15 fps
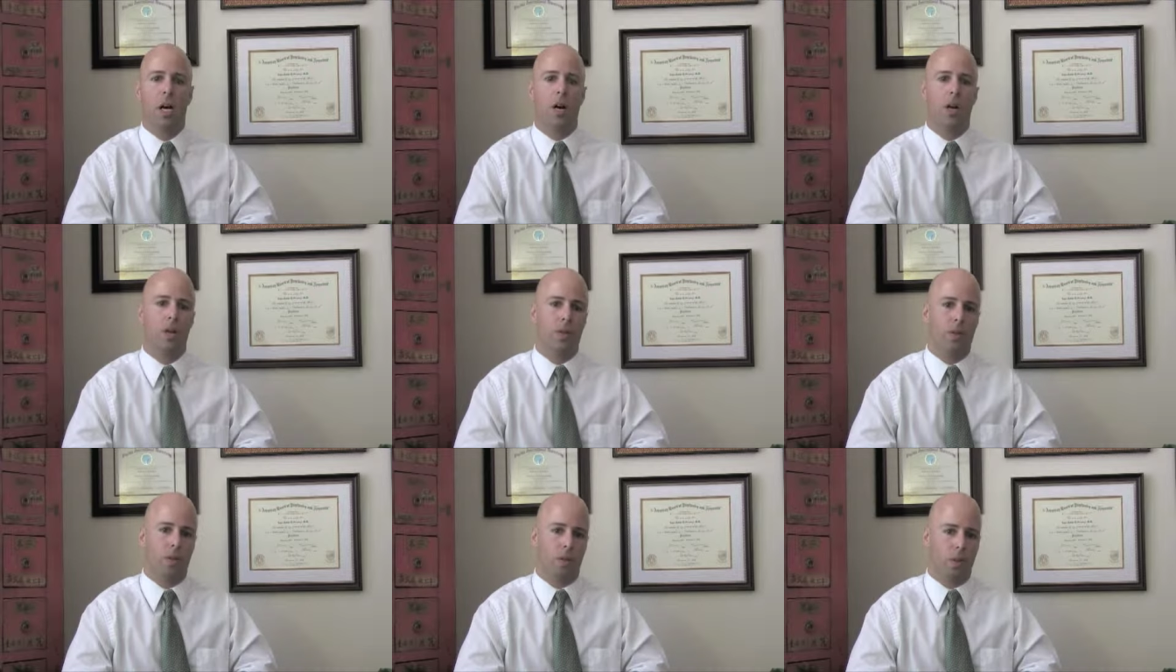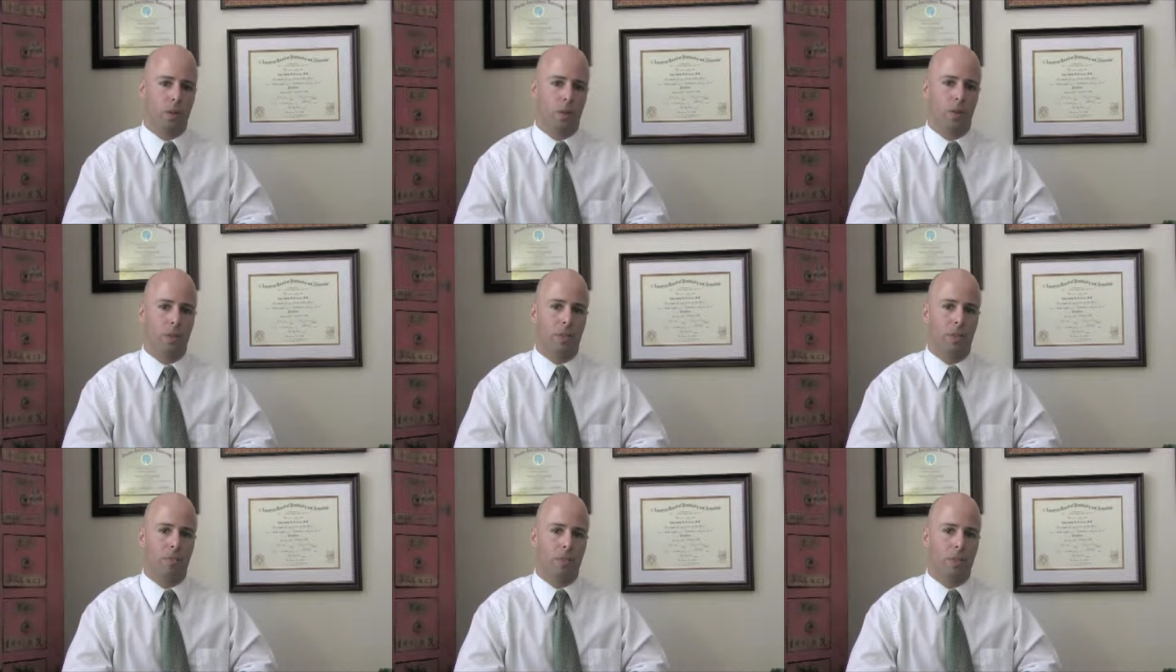other controlled
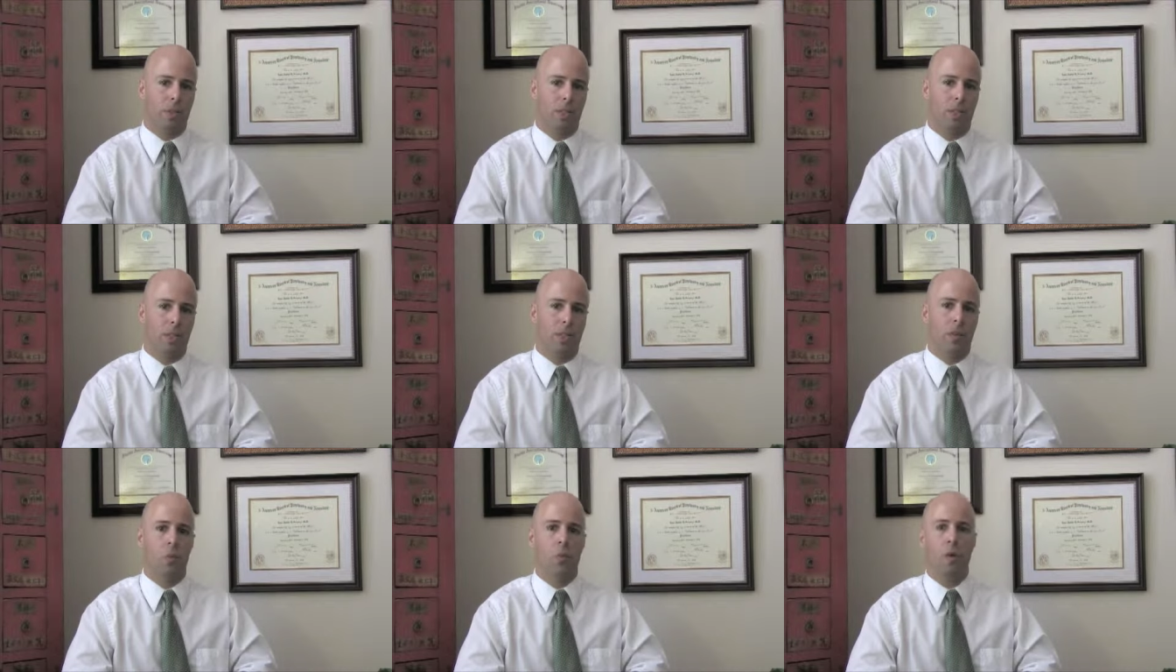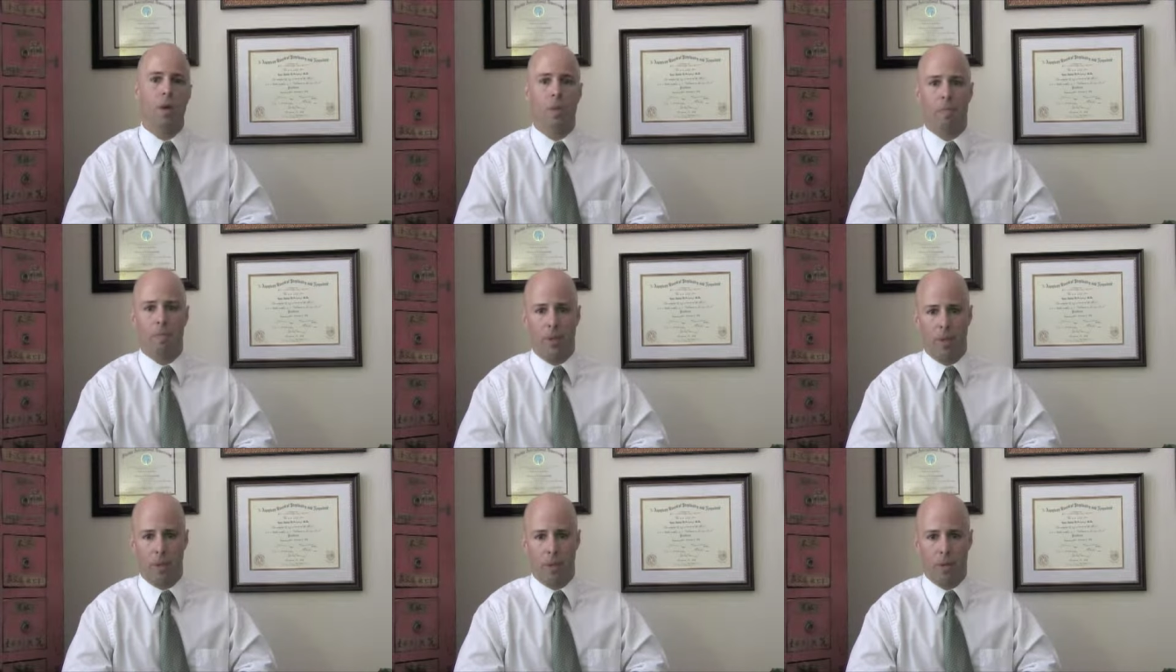substances with
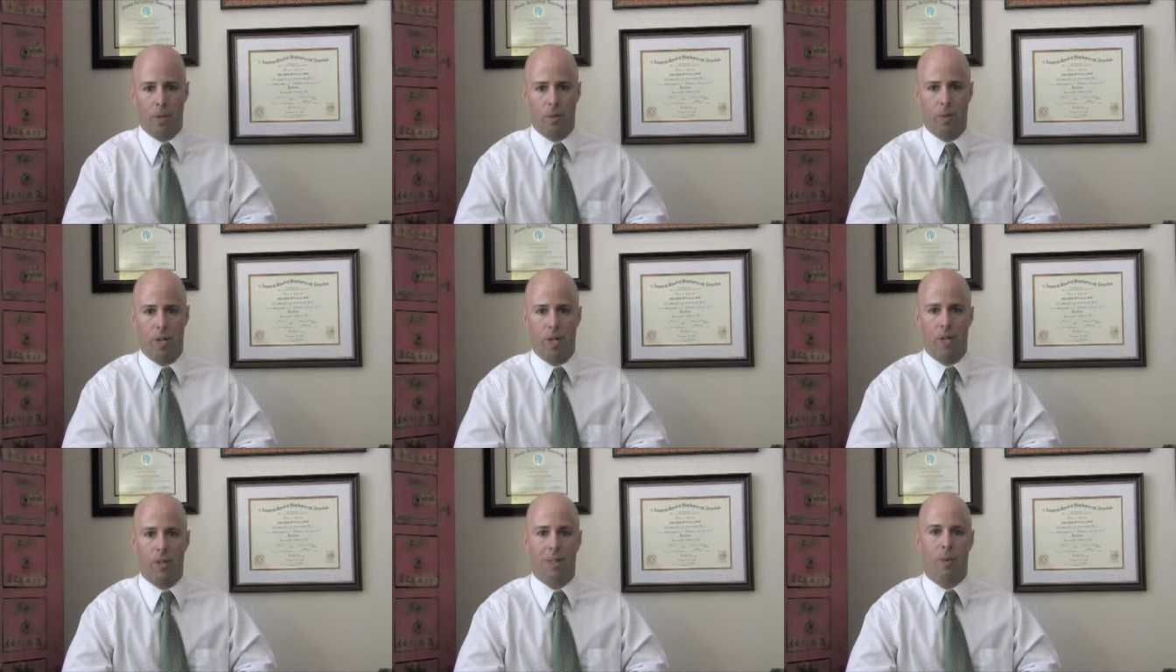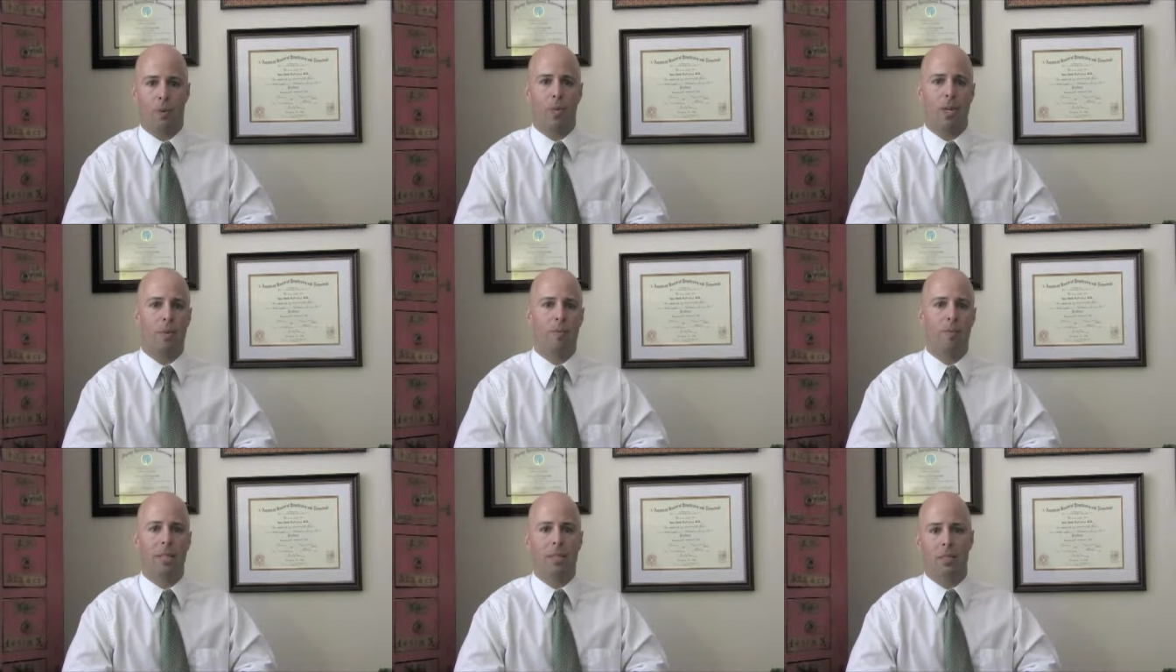methadone that were
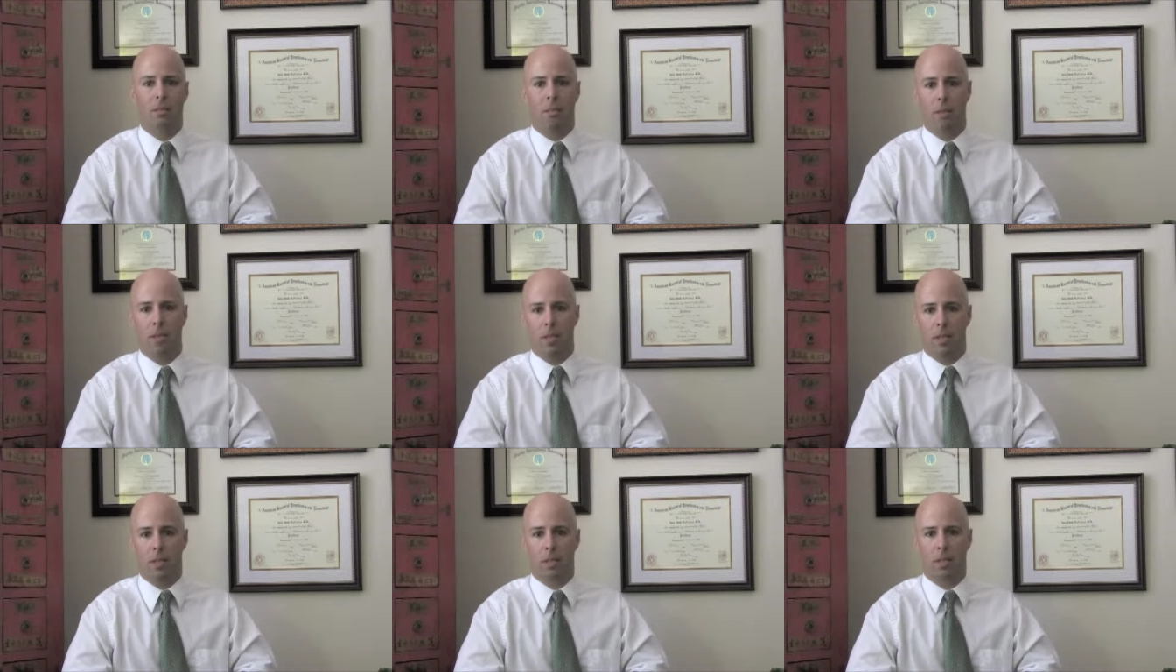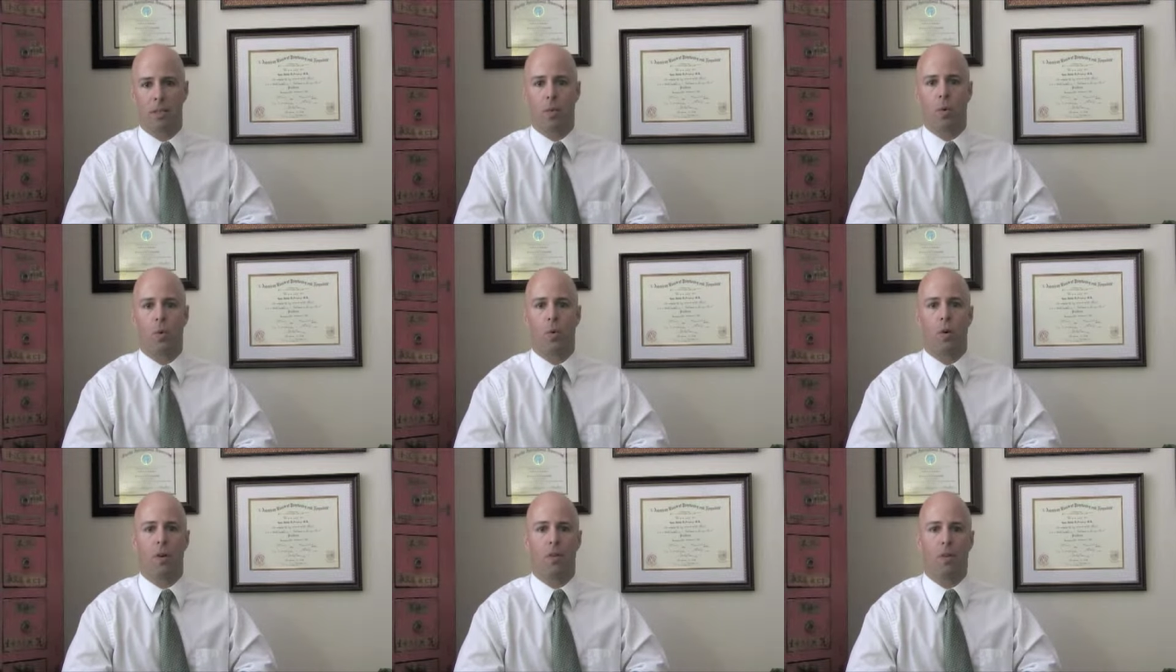not meant to be mixed
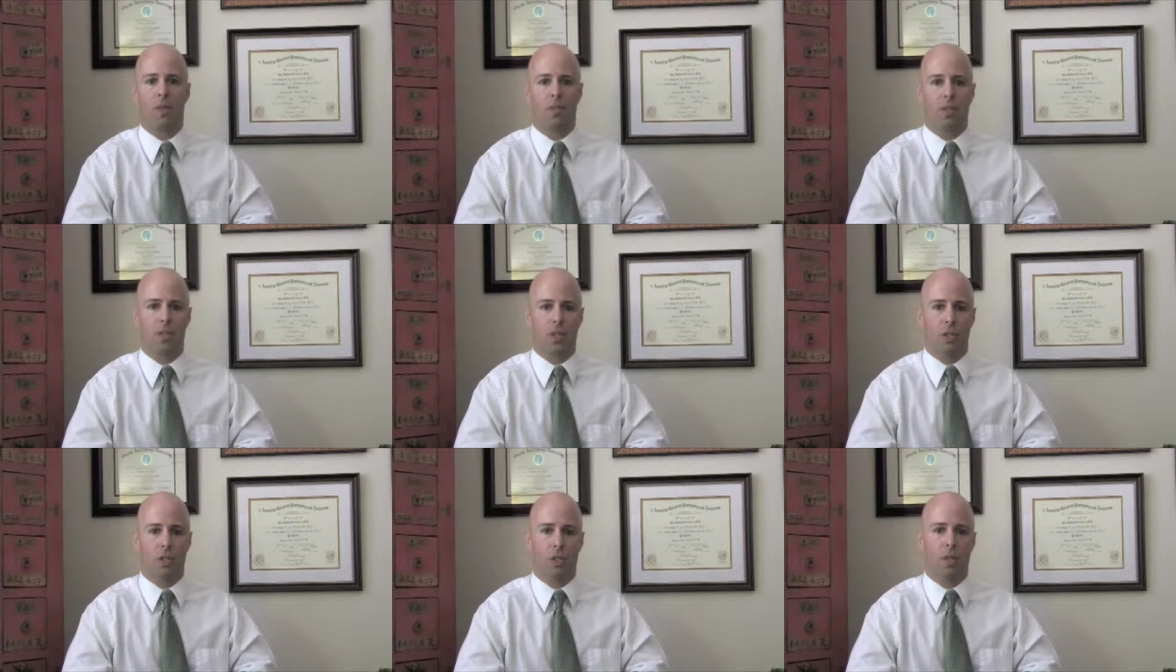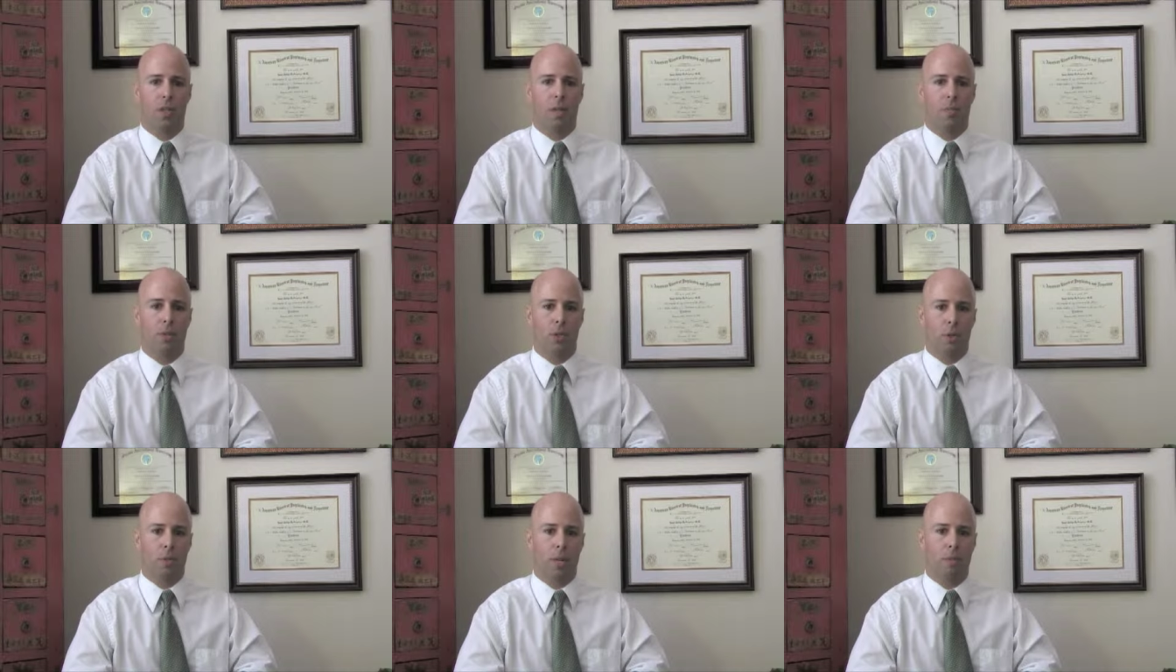or the physician that
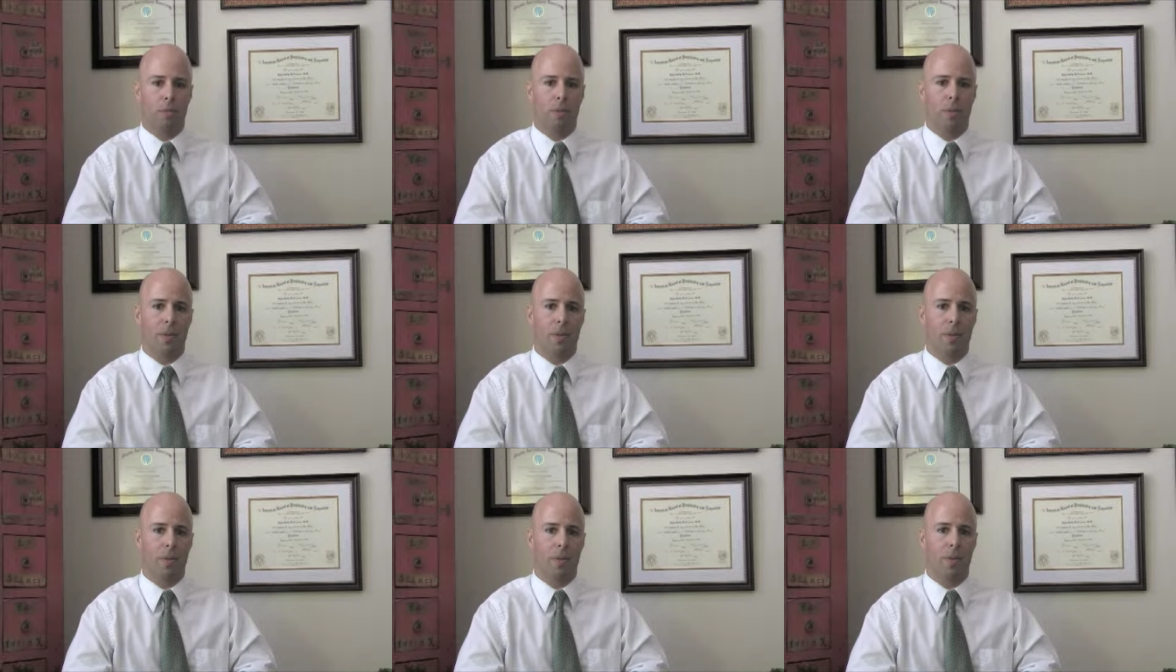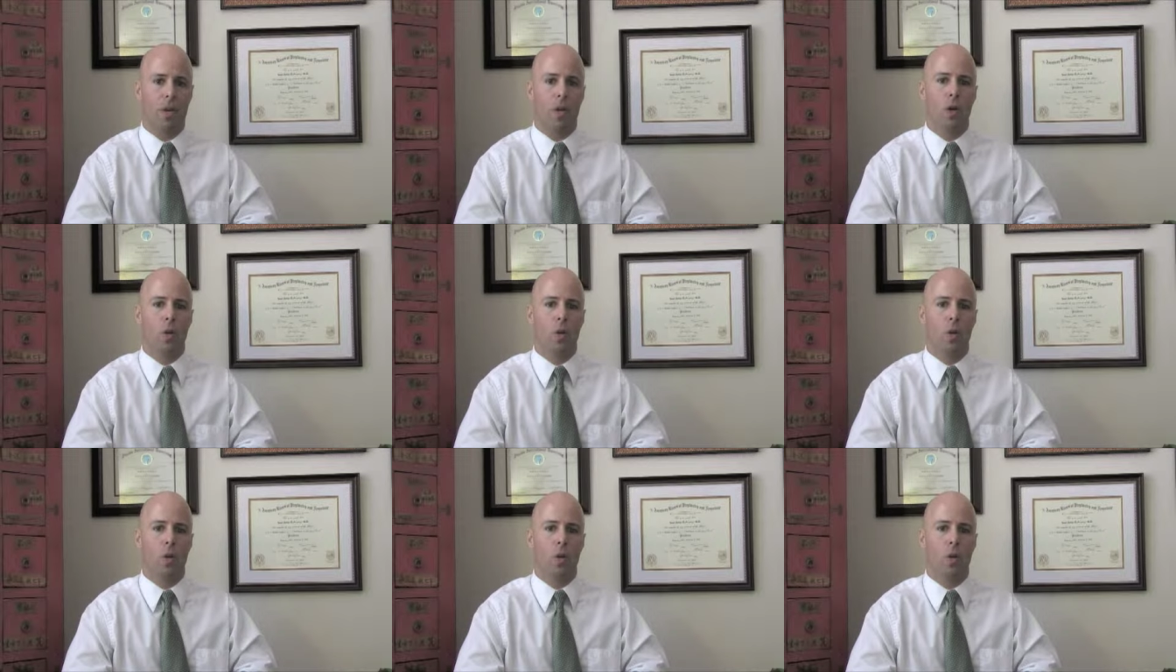prescribed the methadone